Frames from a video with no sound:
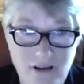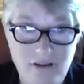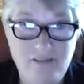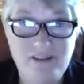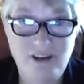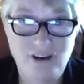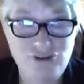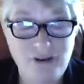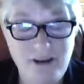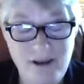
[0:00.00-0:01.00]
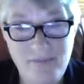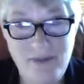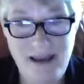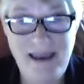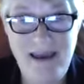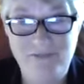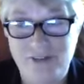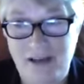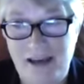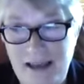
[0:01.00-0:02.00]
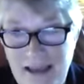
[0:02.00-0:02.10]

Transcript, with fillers: over this country. But I have to, I